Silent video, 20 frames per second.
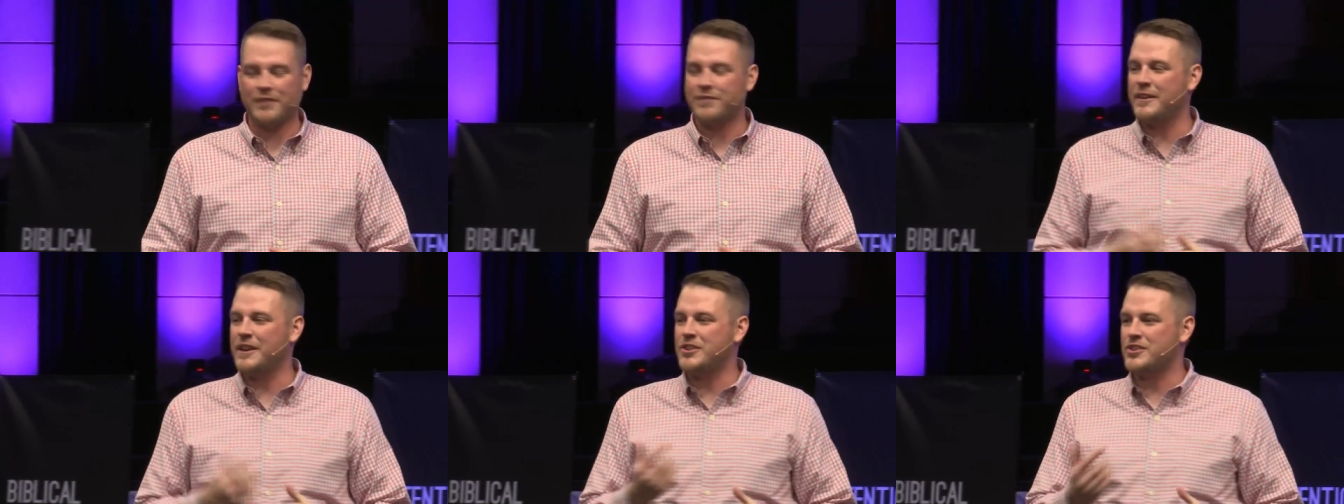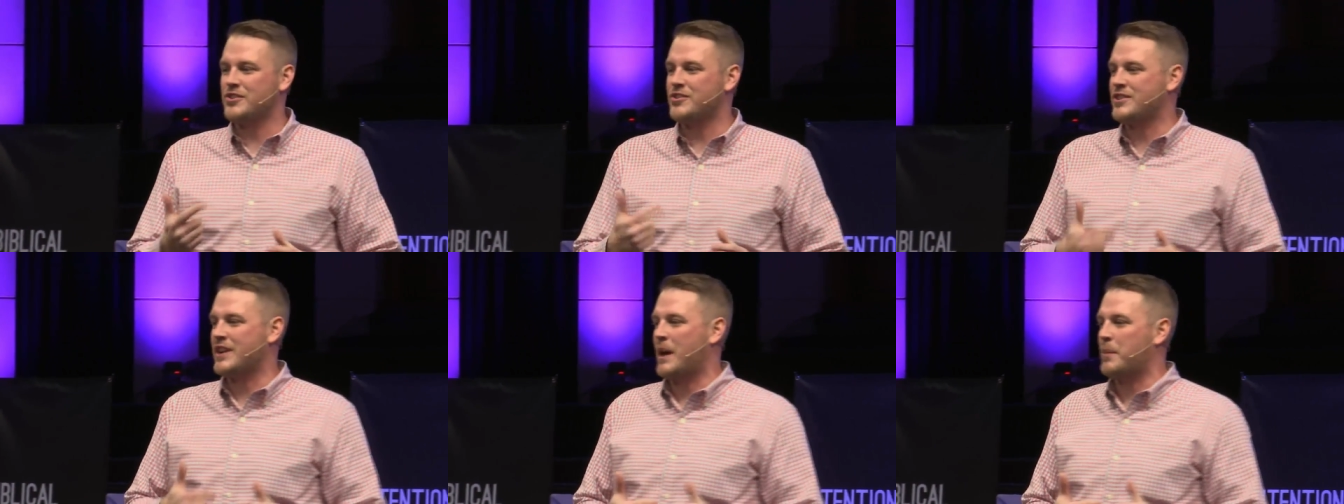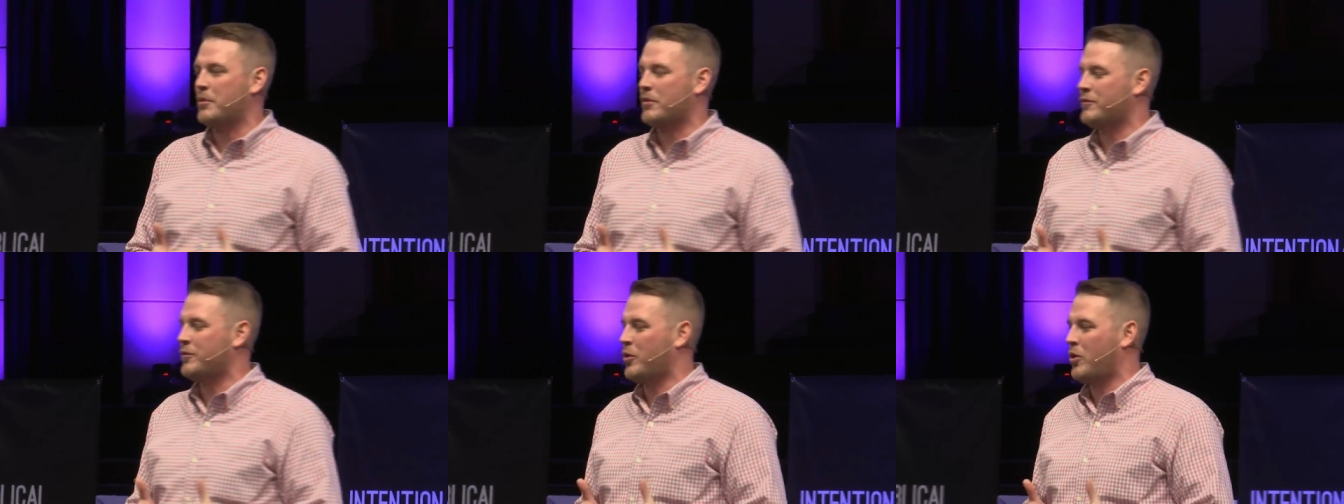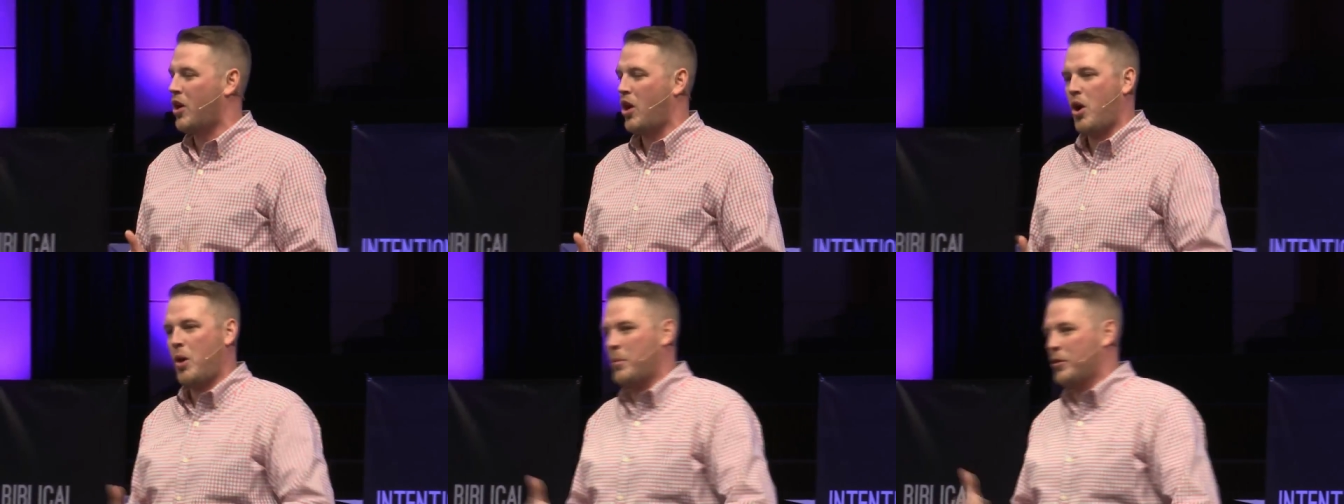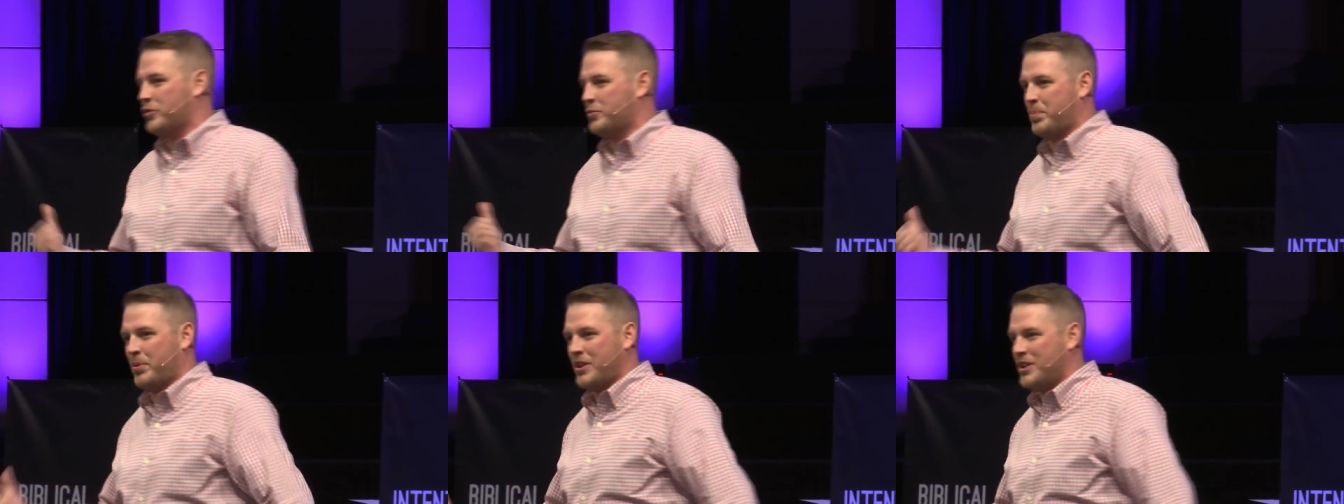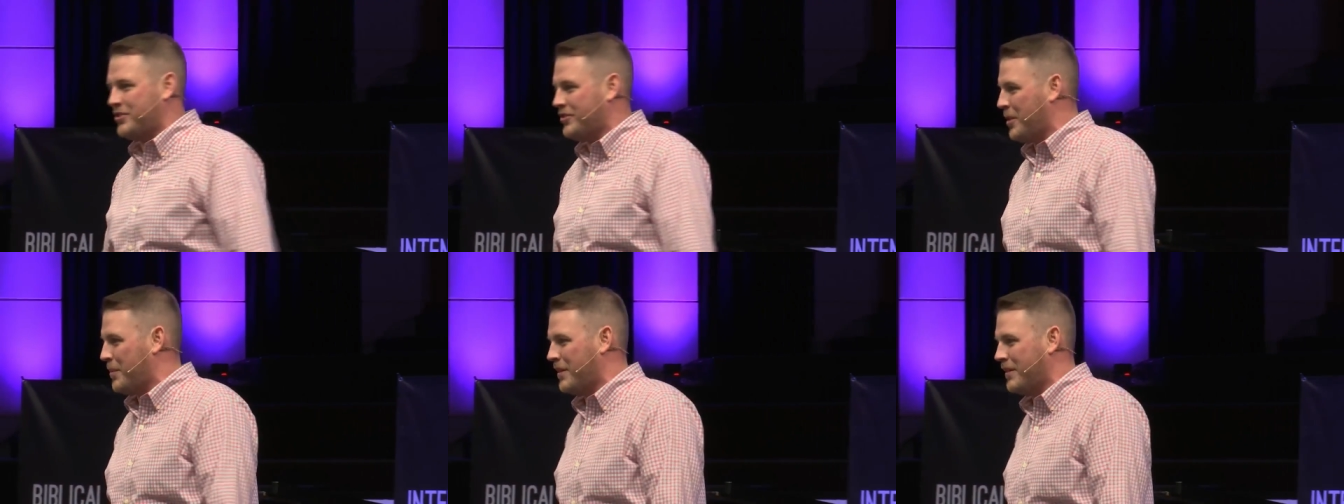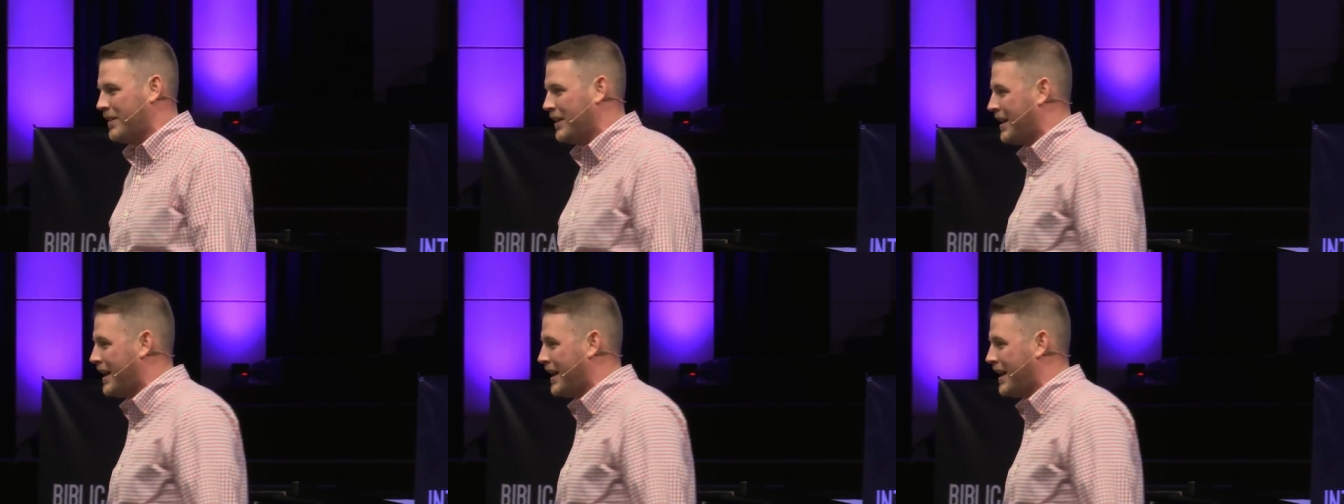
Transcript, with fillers: Ephesians chapter 4, almost preached some of it